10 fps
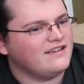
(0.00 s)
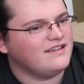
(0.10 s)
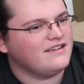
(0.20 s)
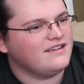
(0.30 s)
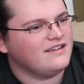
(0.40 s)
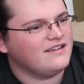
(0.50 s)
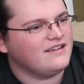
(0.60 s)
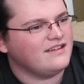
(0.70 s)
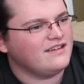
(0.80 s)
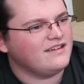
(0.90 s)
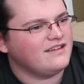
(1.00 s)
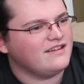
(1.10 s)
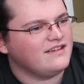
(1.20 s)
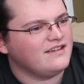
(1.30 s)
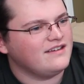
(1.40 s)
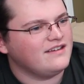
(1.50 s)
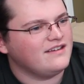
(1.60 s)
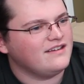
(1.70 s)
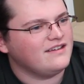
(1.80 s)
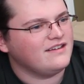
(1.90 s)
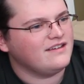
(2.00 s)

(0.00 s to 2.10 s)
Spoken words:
(not speaking)